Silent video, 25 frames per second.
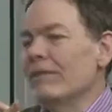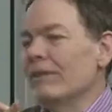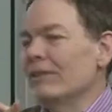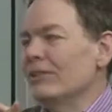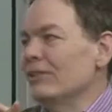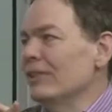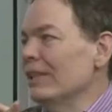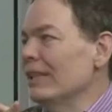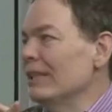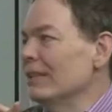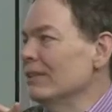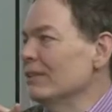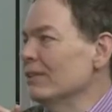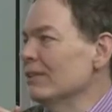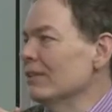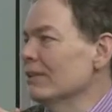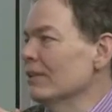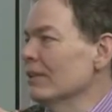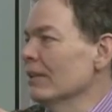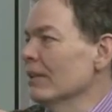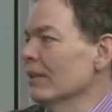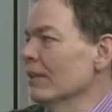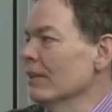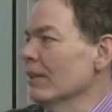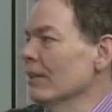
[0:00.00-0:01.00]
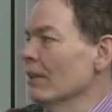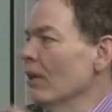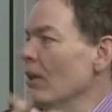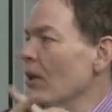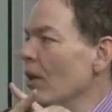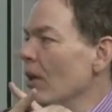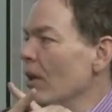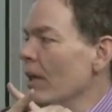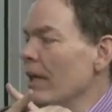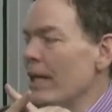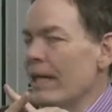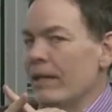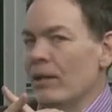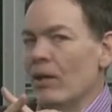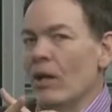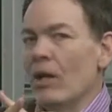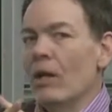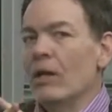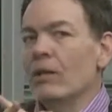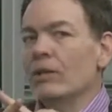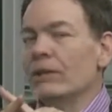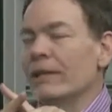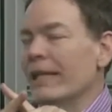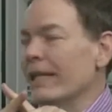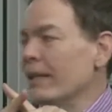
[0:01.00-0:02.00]
exists at
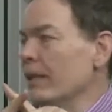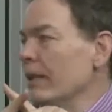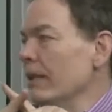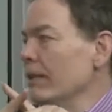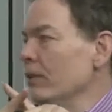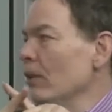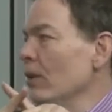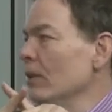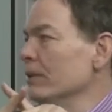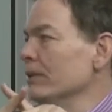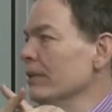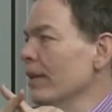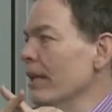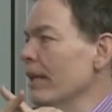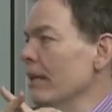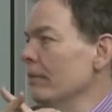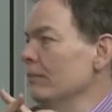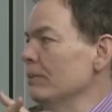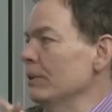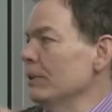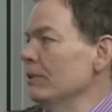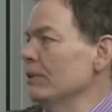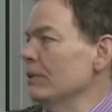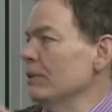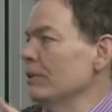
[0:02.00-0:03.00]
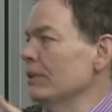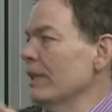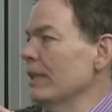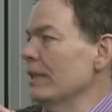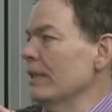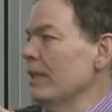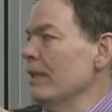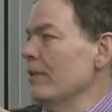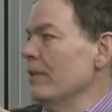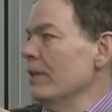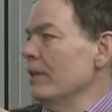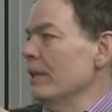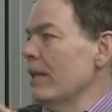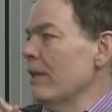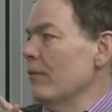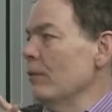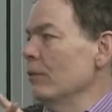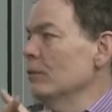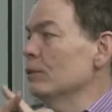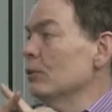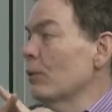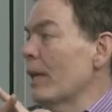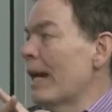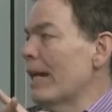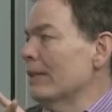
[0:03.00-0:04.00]
all times. There's this idea that
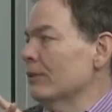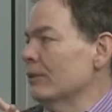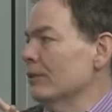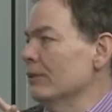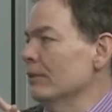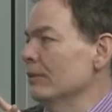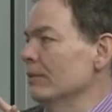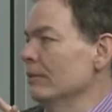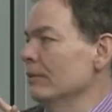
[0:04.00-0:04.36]
everyone's rational,